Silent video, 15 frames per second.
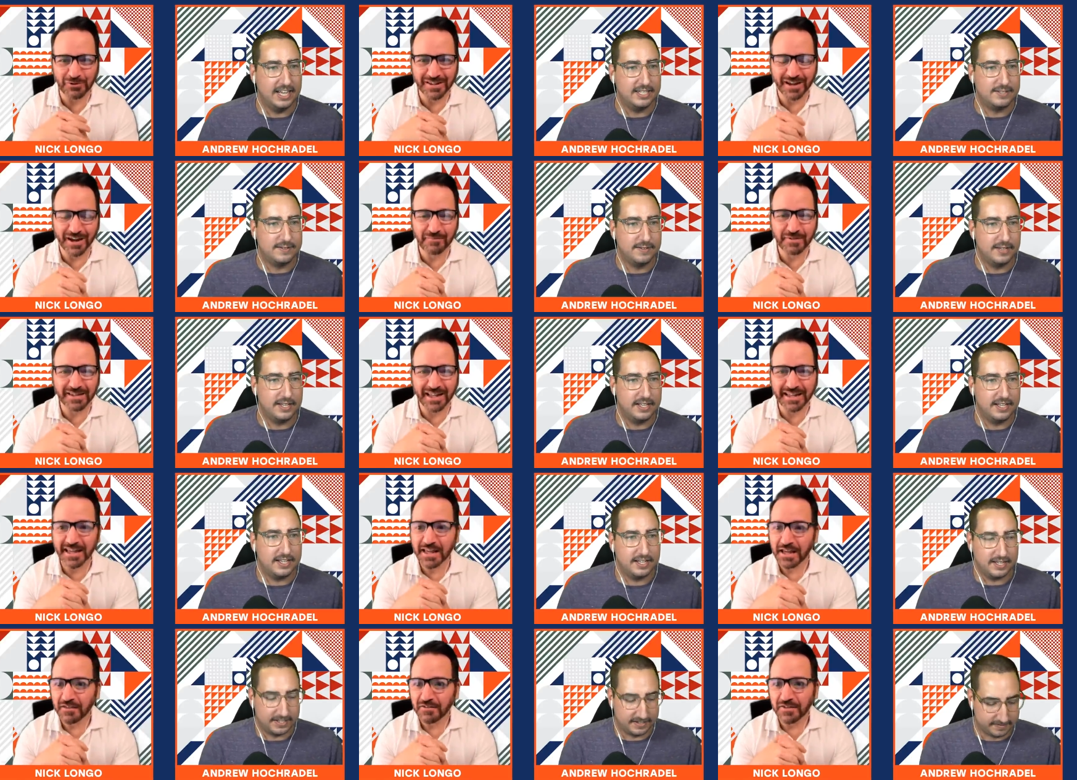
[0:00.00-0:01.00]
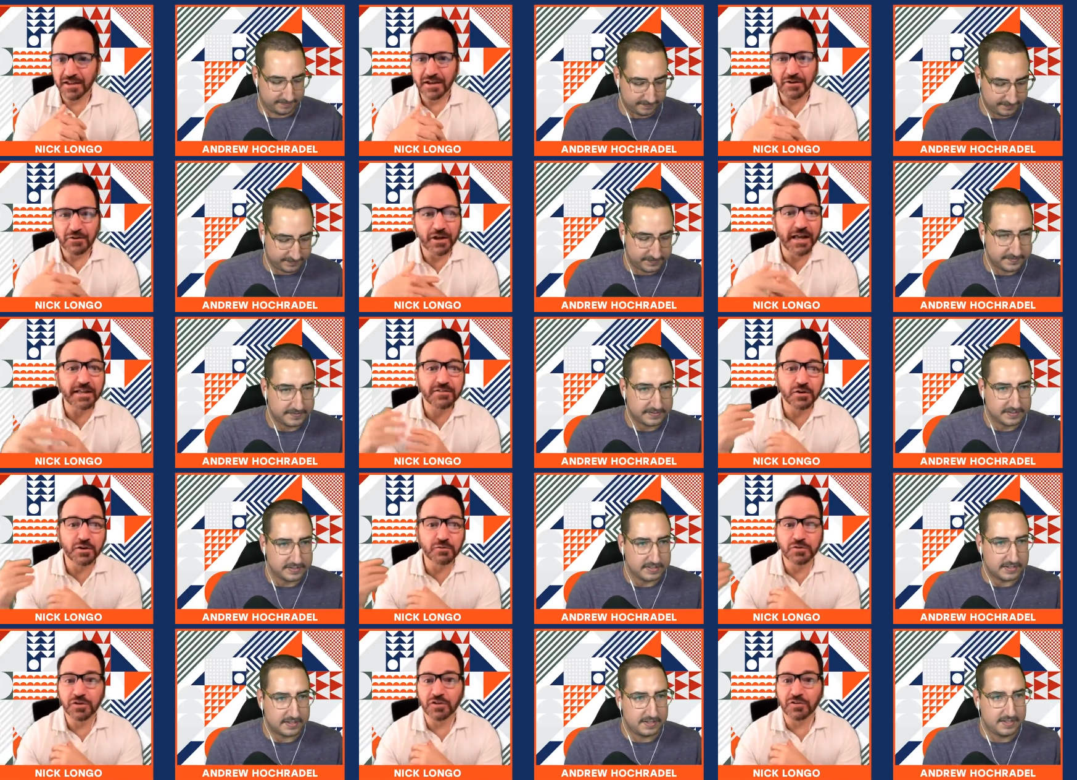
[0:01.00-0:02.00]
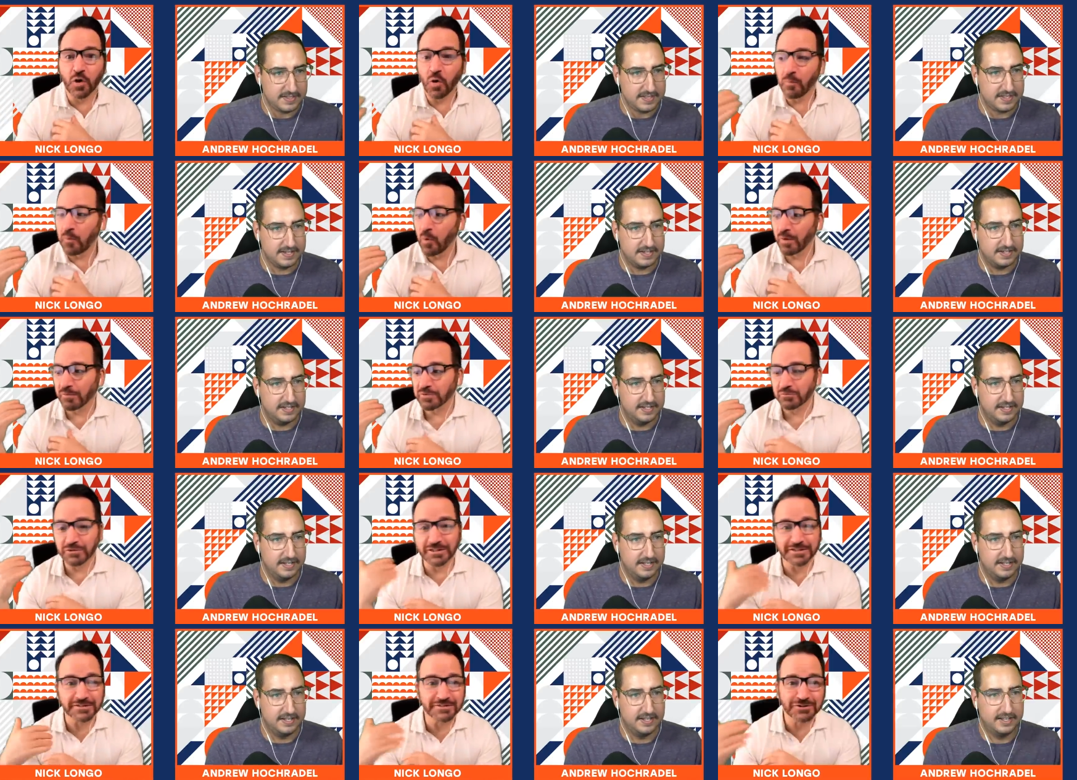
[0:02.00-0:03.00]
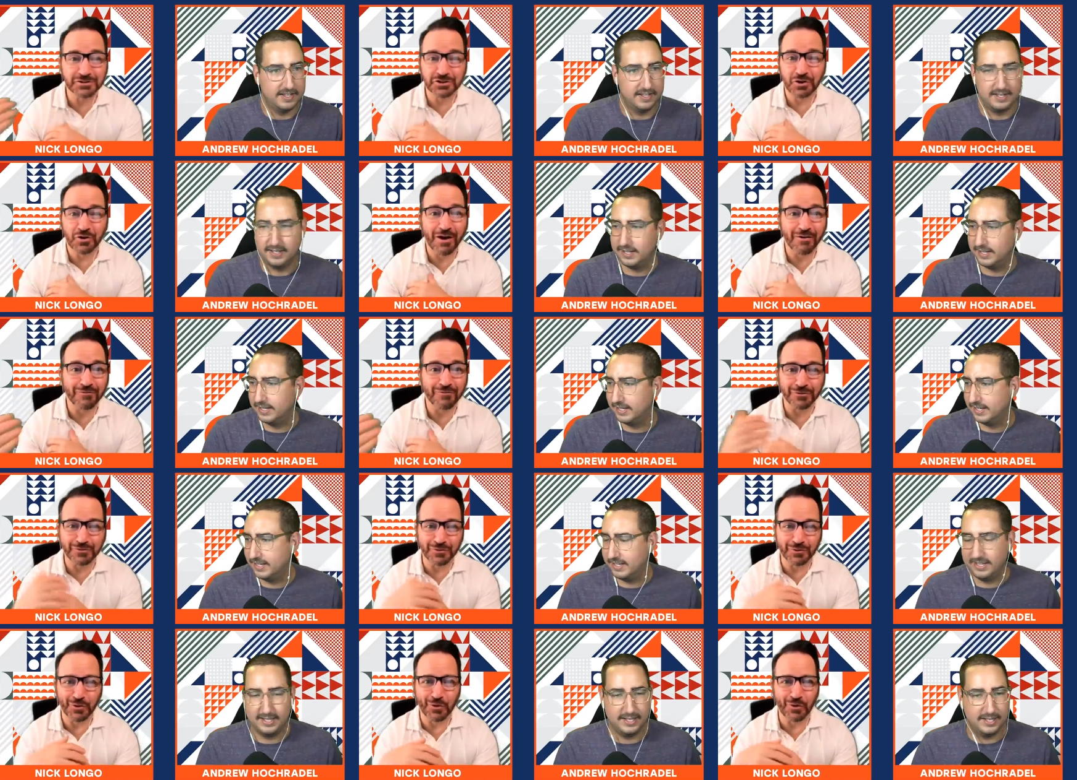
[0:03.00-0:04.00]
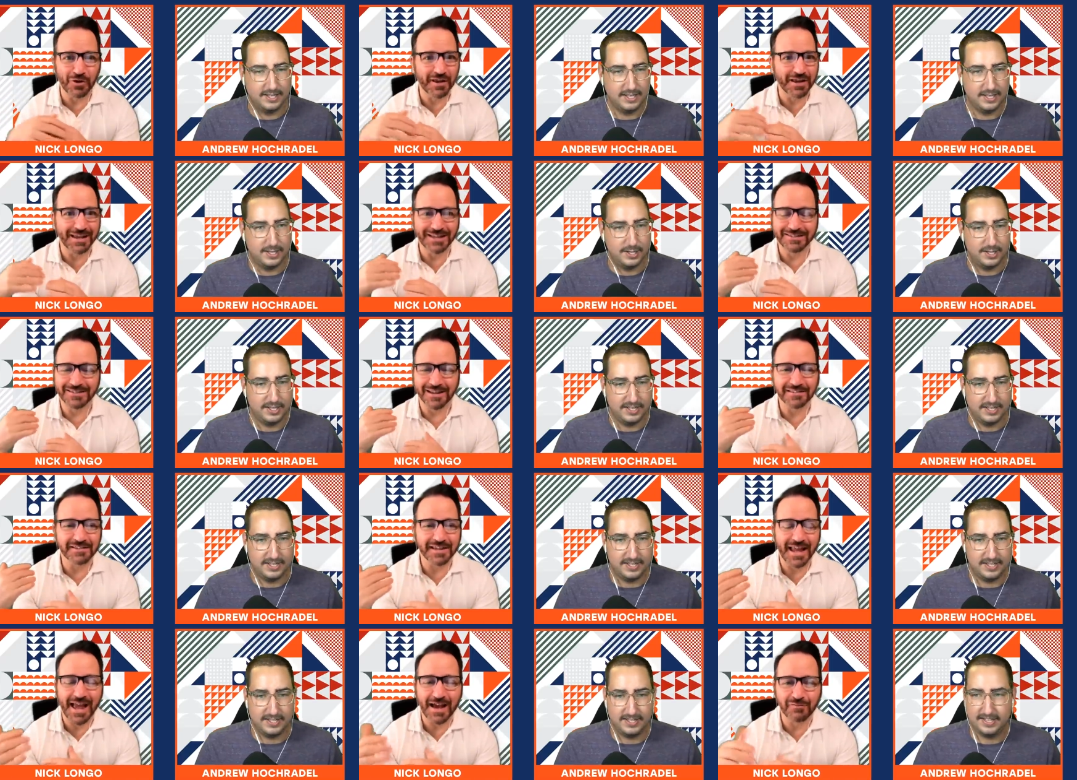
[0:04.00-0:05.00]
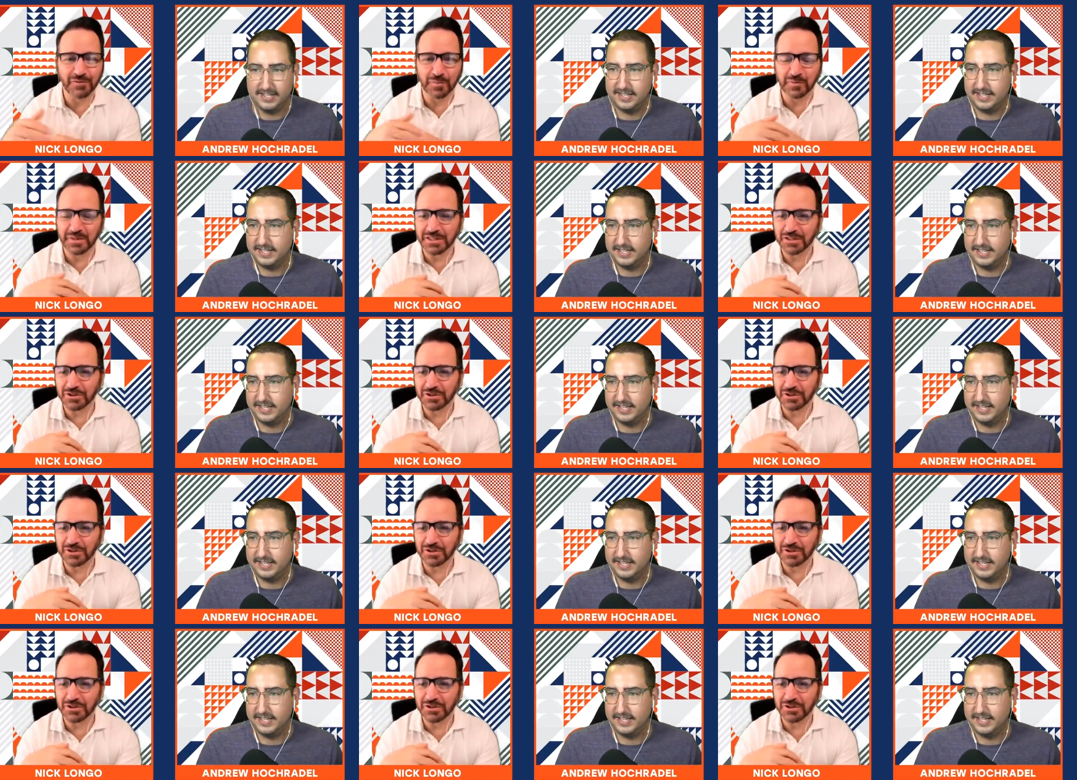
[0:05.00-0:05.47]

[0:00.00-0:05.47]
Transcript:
Speaker 1: there. I mean, like, the whole point was really just to show how versatile it doesn't have to be.